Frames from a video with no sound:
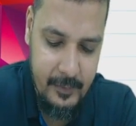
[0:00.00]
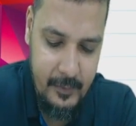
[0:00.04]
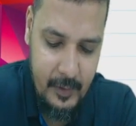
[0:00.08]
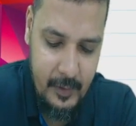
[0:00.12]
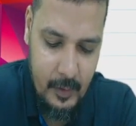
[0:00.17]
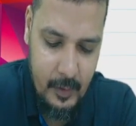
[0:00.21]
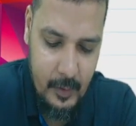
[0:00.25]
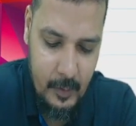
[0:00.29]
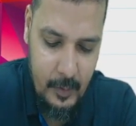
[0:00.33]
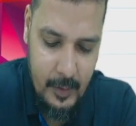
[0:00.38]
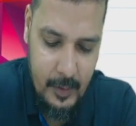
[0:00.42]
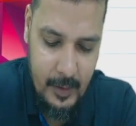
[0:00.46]

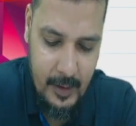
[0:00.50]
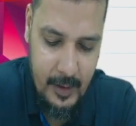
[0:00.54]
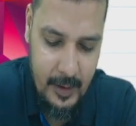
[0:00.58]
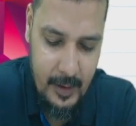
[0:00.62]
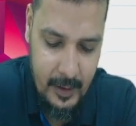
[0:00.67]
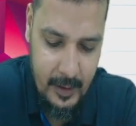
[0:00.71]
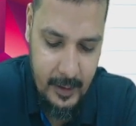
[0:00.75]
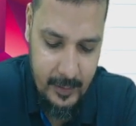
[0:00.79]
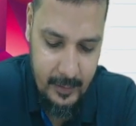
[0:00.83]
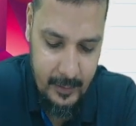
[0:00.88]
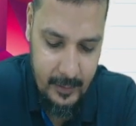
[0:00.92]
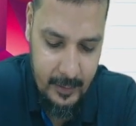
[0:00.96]
So whether
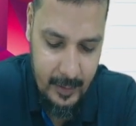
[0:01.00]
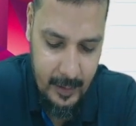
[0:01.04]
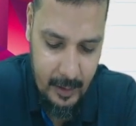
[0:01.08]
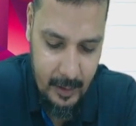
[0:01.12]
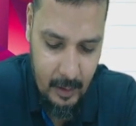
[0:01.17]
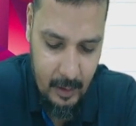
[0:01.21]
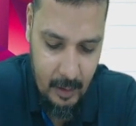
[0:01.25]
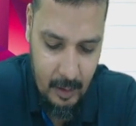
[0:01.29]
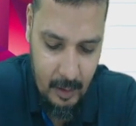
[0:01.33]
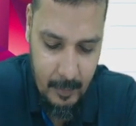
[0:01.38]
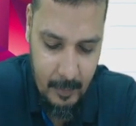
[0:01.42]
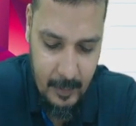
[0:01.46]
it is
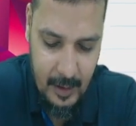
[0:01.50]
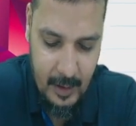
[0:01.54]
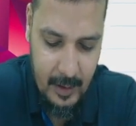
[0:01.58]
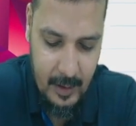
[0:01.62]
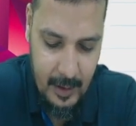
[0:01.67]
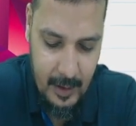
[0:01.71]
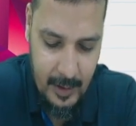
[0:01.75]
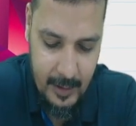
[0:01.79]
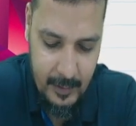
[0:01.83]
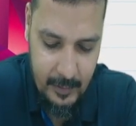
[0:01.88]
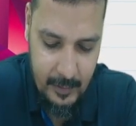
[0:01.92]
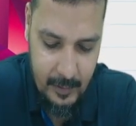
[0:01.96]
economic
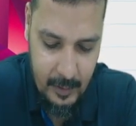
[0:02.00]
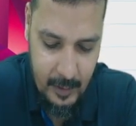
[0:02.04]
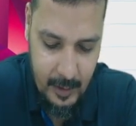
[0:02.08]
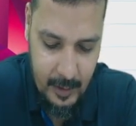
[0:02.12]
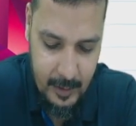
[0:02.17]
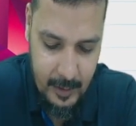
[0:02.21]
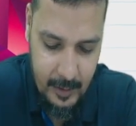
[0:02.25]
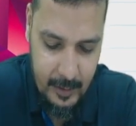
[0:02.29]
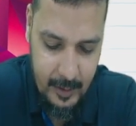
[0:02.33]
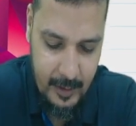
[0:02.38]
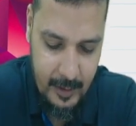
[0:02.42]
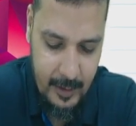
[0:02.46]
class or
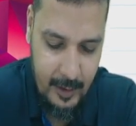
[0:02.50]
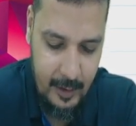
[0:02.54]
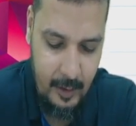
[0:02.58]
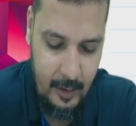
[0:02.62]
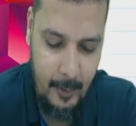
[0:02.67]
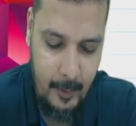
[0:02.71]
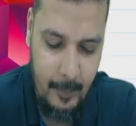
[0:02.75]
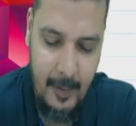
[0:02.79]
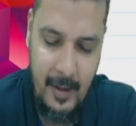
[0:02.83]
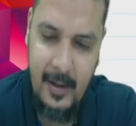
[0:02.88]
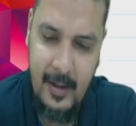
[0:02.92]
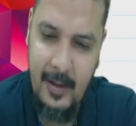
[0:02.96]
other than
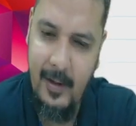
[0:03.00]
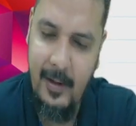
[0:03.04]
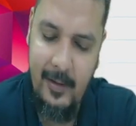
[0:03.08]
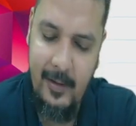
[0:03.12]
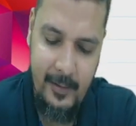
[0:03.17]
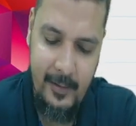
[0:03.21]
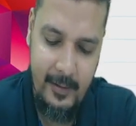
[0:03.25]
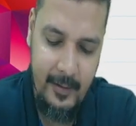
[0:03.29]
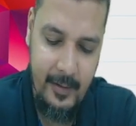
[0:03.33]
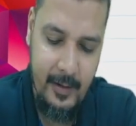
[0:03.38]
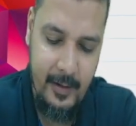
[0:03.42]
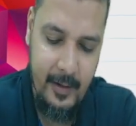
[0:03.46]
economic
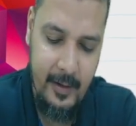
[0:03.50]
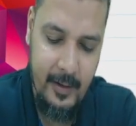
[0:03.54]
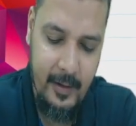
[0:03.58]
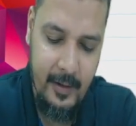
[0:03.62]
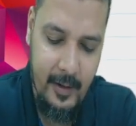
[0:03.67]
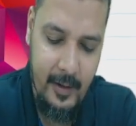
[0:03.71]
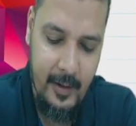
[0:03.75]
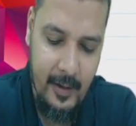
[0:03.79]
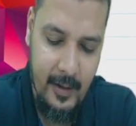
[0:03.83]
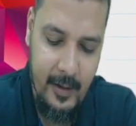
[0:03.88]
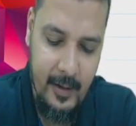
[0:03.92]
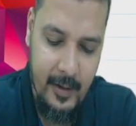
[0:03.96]
class,
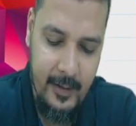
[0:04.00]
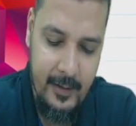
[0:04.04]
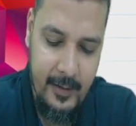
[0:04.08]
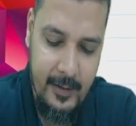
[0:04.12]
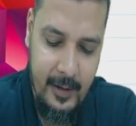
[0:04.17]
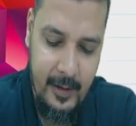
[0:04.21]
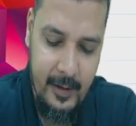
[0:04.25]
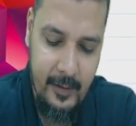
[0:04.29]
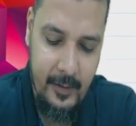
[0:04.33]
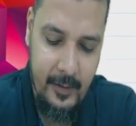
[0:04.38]
things